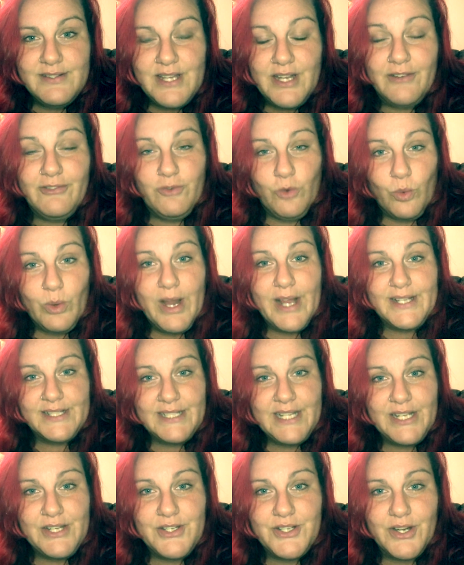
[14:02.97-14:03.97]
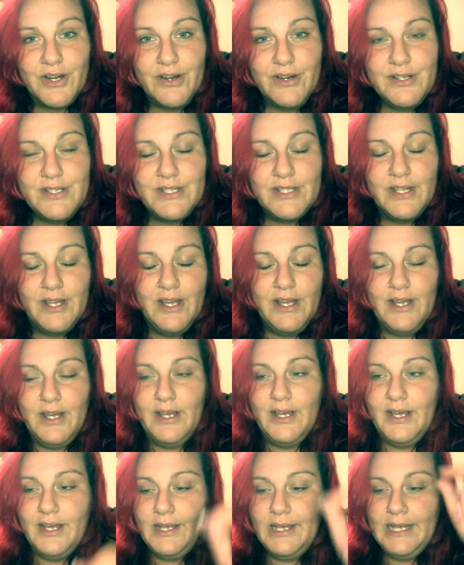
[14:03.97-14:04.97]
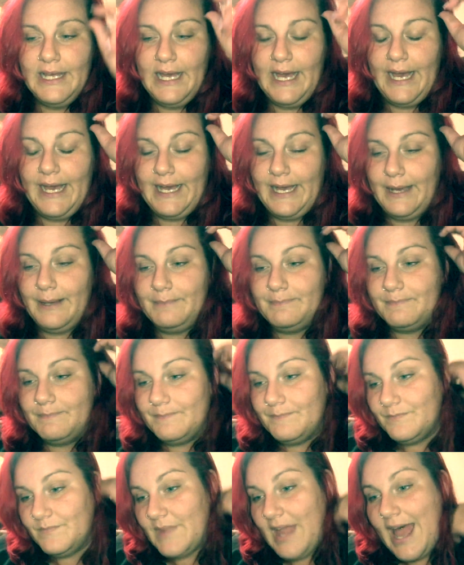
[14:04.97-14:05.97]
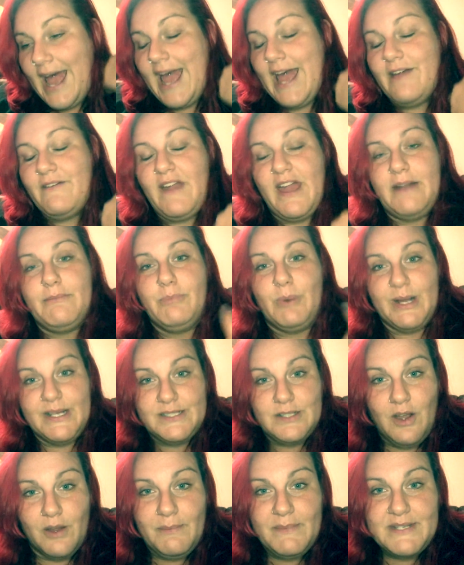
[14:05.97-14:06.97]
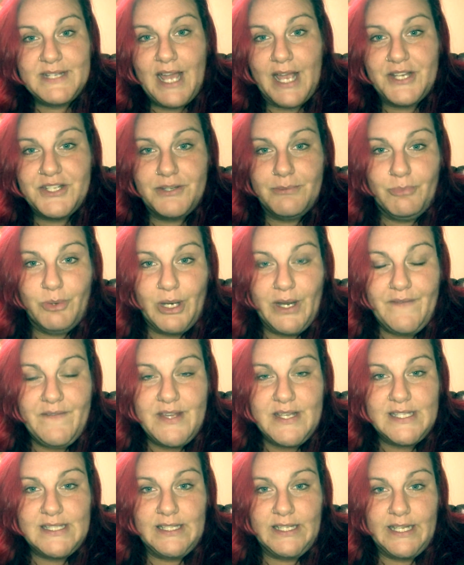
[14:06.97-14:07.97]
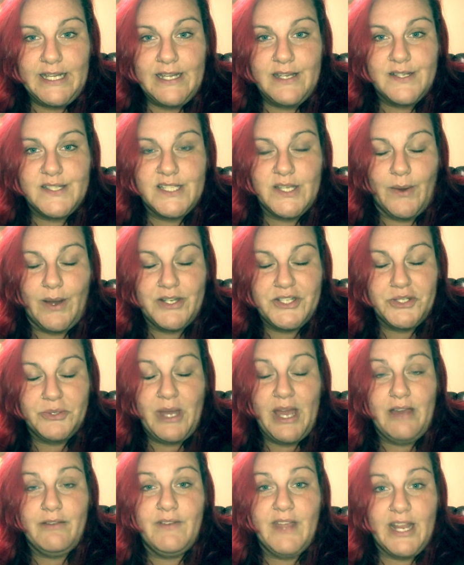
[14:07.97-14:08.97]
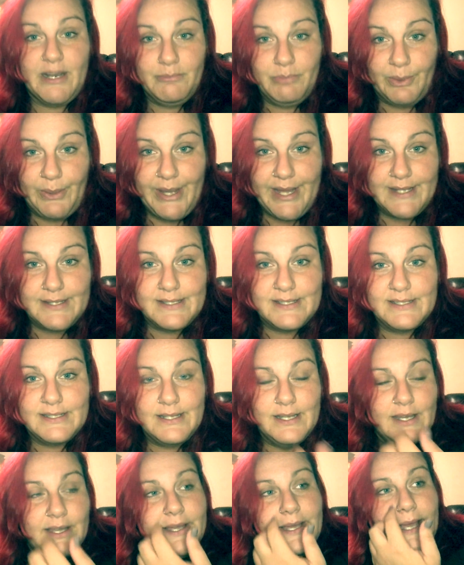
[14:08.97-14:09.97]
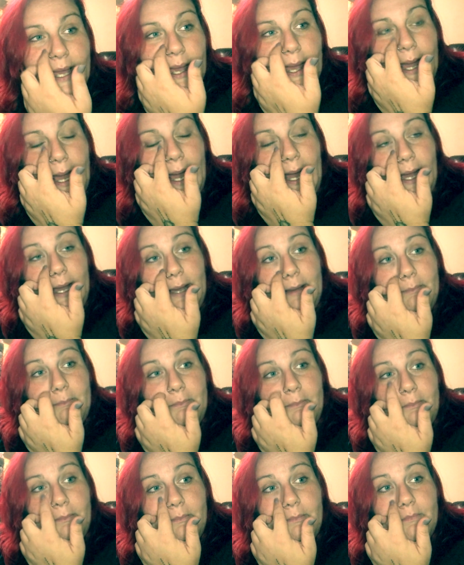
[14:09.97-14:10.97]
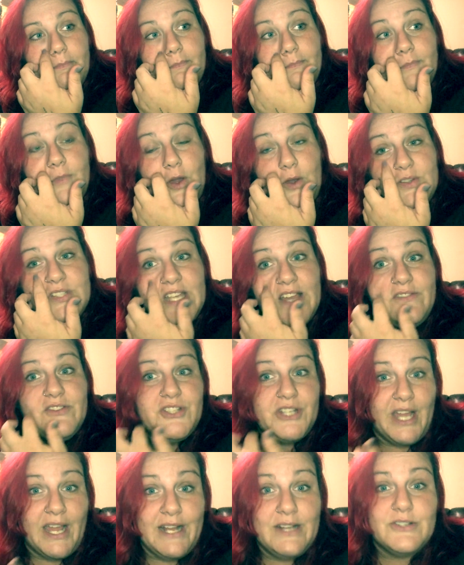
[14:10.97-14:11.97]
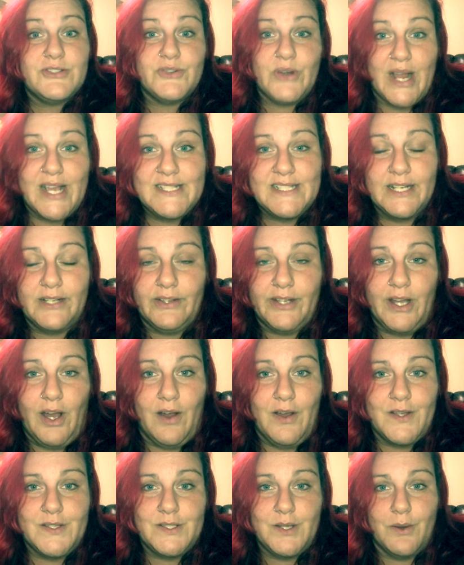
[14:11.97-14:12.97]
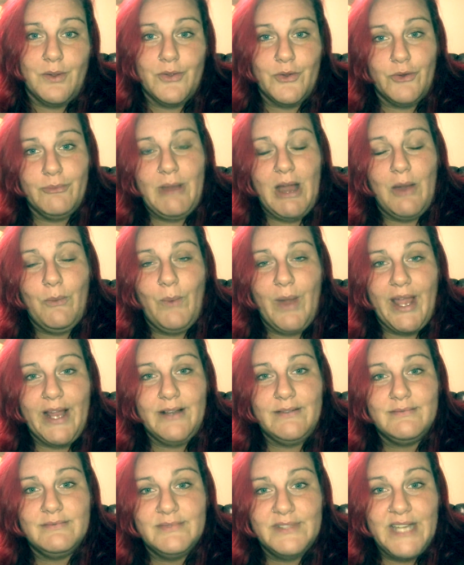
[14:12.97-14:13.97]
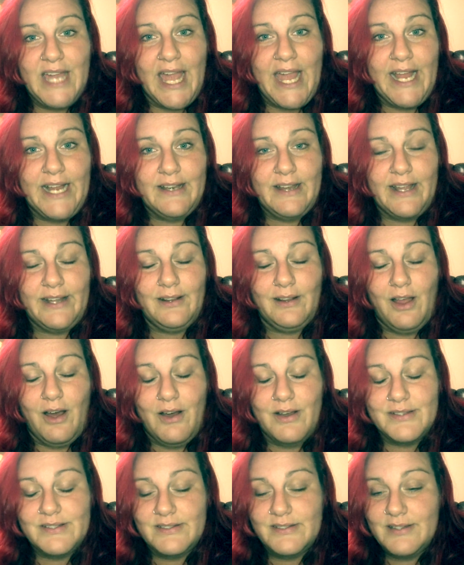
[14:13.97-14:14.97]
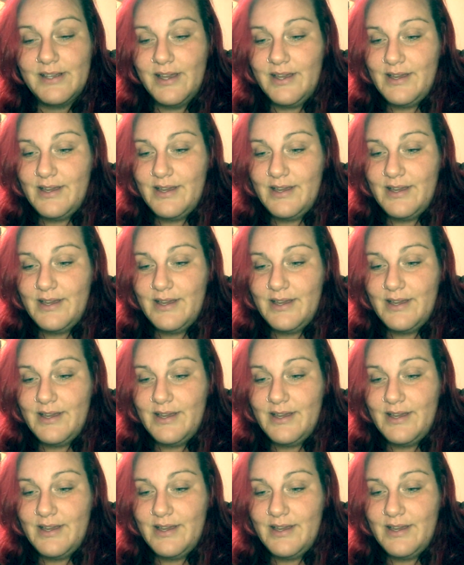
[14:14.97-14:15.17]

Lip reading: and a 4X t-shirt. I have had breast augmentation previously, so I do have implants. Those have changed drastically also through my weight gain and loss.